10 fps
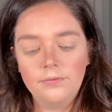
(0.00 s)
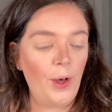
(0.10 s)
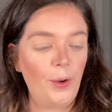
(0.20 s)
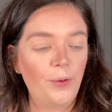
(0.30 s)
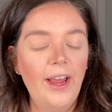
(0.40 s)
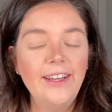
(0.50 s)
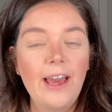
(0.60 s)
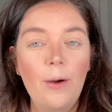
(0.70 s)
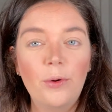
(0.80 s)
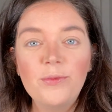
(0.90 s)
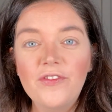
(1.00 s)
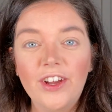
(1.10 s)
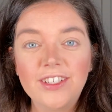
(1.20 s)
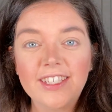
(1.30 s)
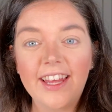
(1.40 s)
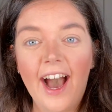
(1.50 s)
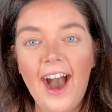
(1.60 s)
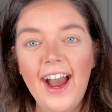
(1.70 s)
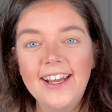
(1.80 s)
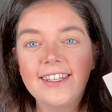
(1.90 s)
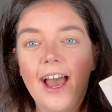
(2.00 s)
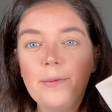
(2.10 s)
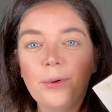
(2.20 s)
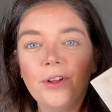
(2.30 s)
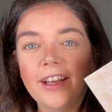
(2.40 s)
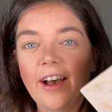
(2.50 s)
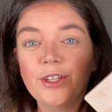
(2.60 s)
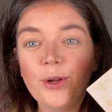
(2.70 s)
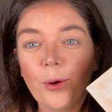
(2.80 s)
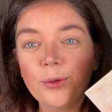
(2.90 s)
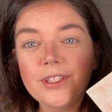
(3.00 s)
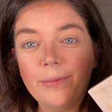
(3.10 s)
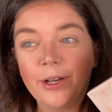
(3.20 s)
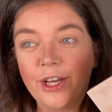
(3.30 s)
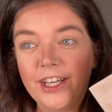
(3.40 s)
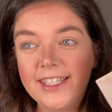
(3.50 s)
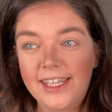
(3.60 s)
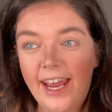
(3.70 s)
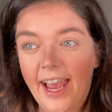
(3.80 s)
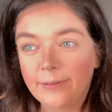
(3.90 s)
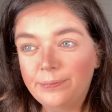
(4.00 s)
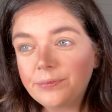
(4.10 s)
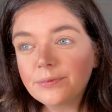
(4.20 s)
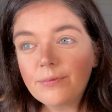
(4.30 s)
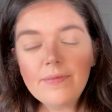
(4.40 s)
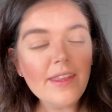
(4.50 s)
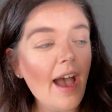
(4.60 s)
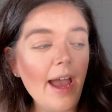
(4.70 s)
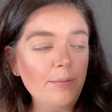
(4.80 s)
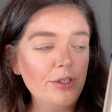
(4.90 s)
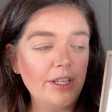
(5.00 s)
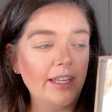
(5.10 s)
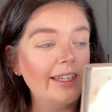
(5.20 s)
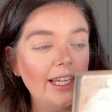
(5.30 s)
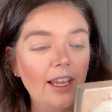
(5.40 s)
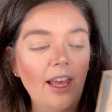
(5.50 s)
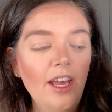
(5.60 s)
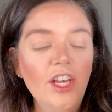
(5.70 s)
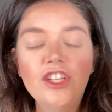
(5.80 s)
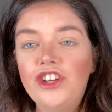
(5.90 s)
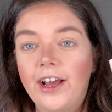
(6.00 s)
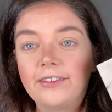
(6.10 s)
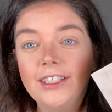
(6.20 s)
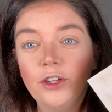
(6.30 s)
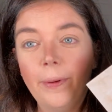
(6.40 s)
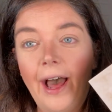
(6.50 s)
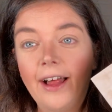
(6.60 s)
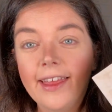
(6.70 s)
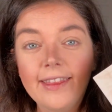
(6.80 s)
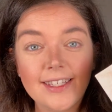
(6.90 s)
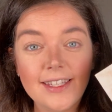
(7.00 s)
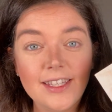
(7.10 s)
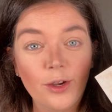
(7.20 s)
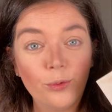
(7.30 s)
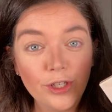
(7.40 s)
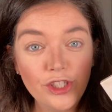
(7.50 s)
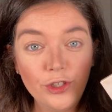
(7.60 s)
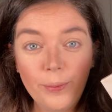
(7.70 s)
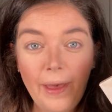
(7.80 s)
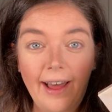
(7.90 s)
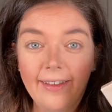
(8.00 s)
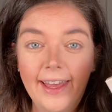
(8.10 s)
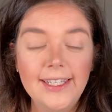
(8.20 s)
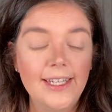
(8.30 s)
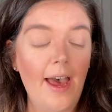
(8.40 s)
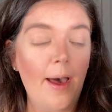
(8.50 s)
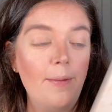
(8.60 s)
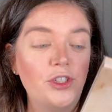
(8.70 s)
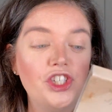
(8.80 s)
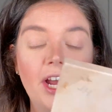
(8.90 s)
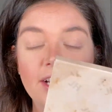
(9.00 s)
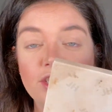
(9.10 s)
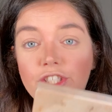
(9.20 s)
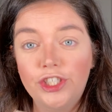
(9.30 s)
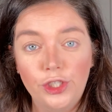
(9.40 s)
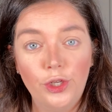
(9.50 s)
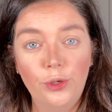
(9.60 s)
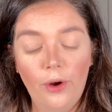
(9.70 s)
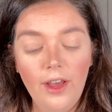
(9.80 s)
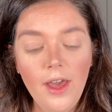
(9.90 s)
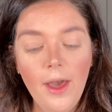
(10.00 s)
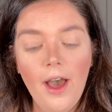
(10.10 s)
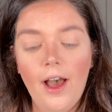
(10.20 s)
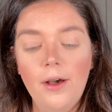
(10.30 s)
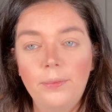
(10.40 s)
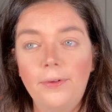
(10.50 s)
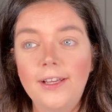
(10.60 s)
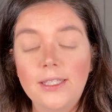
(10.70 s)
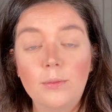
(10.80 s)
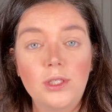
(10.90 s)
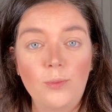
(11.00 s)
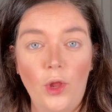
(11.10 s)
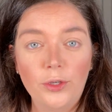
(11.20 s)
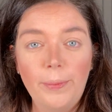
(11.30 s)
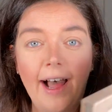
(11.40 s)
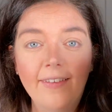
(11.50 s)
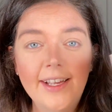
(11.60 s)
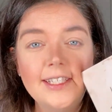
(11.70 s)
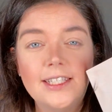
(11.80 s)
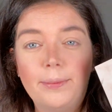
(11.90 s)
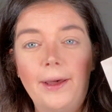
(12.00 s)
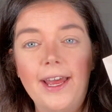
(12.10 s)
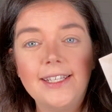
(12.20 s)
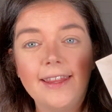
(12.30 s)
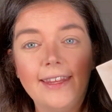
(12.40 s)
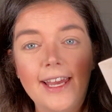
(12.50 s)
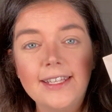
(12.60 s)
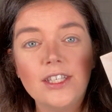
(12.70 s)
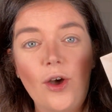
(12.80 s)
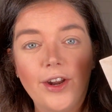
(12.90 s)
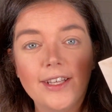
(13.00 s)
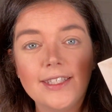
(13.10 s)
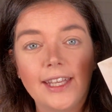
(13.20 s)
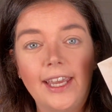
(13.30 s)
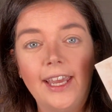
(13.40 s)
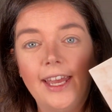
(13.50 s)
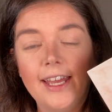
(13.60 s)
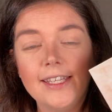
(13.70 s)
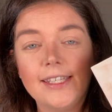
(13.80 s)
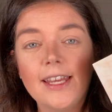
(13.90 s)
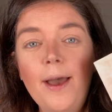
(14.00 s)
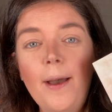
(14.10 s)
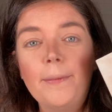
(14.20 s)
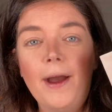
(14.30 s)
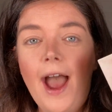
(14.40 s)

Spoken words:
All right, now we're moving on to the eyes. I am pulling out an oldie but goodie today. I'm using the Jaclyn Hill palette. This is the original palette. She has two, plus some smaller palettes, but this honestly is my